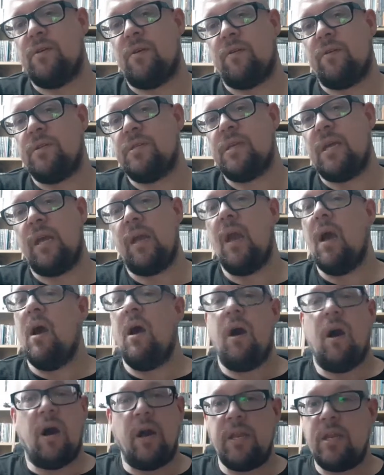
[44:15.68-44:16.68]
Oddity.
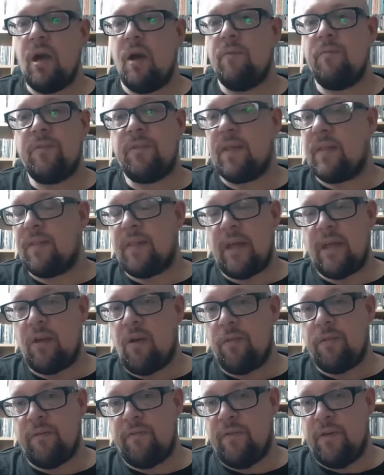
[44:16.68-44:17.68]
I don't think they
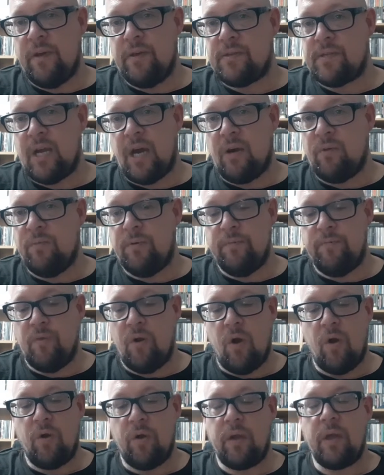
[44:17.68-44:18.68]
got the first album
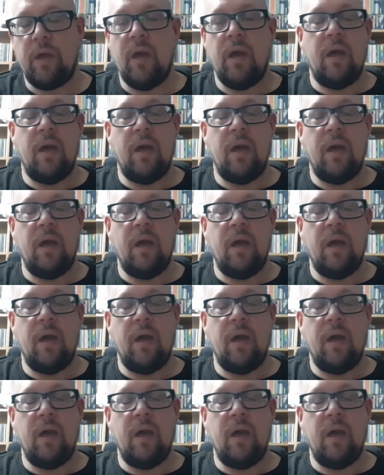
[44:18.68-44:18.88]
wrong,